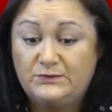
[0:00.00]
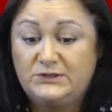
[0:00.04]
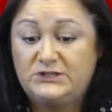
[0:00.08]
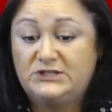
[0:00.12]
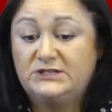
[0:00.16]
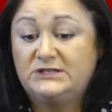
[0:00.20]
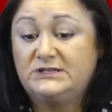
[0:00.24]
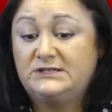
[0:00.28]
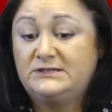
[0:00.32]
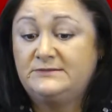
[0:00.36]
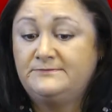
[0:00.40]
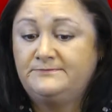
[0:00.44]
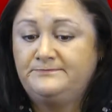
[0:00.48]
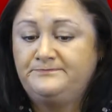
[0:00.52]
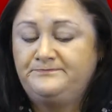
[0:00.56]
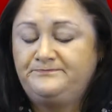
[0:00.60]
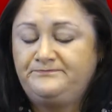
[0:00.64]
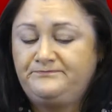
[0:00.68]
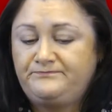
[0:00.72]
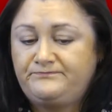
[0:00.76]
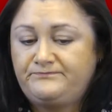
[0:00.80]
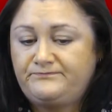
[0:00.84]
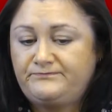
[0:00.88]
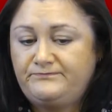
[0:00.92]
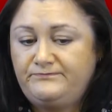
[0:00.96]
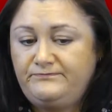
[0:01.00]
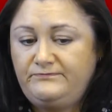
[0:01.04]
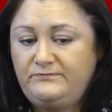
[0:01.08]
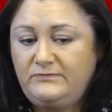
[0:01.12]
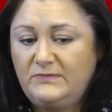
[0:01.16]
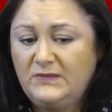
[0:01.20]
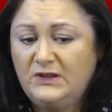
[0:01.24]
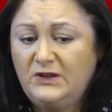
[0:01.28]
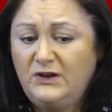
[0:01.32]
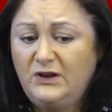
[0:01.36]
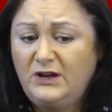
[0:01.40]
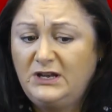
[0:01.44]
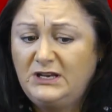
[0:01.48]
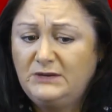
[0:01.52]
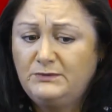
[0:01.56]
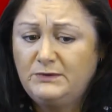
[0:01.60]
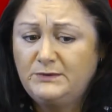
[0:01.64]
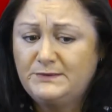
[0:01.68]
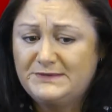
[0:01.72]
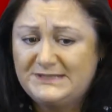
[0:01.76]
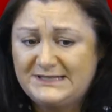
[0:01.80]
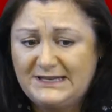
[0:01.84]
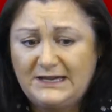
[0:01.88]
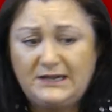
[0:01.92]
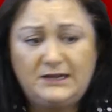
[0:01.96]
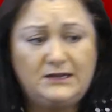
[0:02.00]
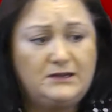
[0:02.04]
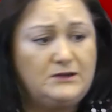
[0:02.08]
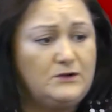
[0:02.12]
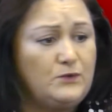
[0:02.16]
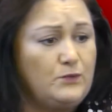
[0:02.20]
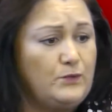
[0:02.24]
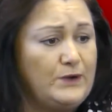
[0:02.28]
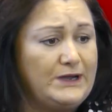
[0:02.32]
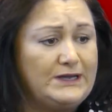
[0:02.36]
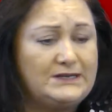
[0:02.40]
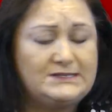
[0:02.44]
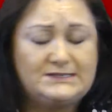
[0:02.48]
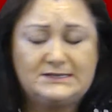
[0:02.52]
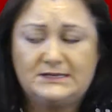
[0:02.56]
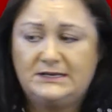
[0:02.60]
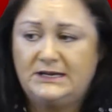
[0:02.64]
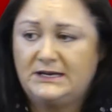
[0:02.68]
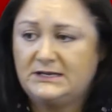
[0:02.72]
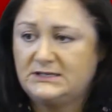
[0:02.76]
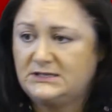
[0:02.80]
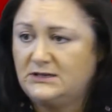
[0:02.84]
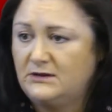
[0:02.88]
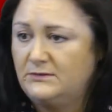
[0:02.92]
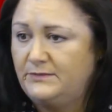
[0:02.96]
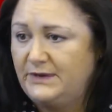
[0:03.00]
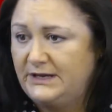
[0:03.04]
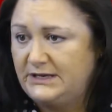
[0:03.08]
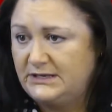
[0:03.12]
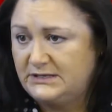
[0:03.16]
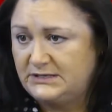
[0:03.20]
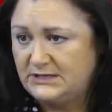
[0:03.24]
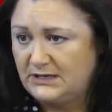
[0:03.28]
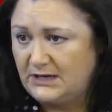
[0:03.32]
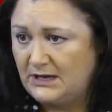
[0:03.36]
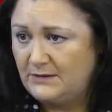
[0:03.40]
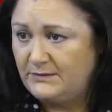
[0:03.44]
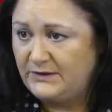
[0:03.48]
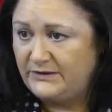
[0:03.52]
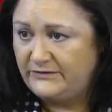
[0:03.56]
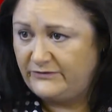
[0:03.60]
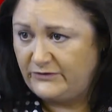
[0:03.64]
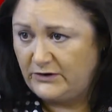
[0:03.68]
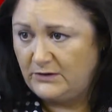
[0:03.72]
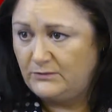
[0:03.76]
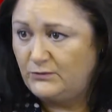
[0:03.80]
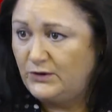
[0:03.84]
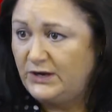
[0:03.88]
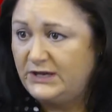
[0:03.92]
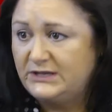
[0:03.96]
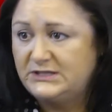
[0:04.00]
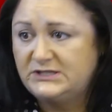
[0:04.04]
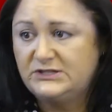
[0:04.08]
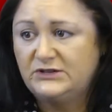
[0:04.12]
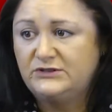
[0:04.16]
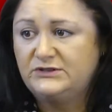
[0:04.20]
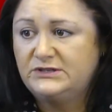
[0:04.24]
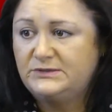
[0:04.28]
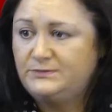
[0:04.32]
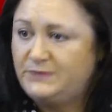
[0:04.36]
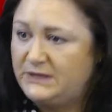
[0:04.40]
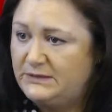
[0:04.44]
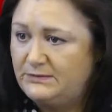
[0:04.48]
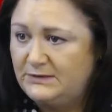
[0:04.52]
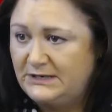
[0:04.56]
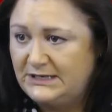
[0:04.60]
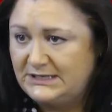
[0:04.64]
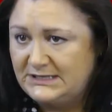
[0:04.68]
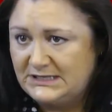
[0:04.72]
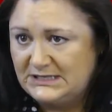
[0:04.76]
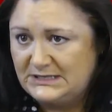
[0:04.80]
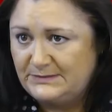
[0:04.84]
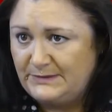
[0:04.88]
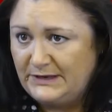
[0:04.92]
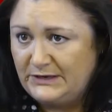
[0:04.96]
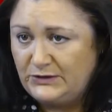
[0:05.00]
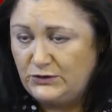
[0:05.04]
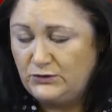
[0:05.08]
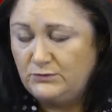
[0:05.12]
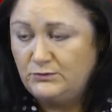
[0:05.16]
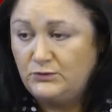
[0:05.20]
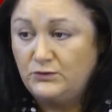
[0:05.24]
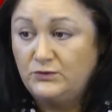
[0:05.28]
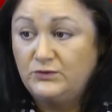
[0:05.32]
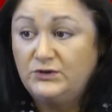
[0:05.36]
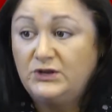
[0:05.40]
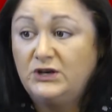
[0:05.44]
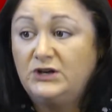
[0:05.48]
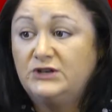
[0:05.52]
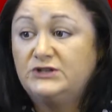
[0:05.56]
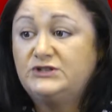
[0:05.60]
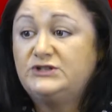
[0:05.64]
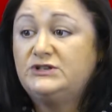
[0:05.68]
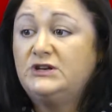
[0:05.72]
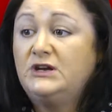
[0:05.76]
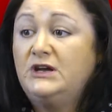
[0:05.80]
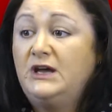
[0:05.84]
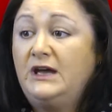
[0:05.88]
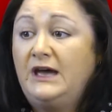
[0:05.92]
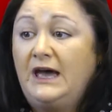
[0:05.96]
which is, earlier we were saying, where's the next competitor coming from, right? So did people anticipate Uber or not?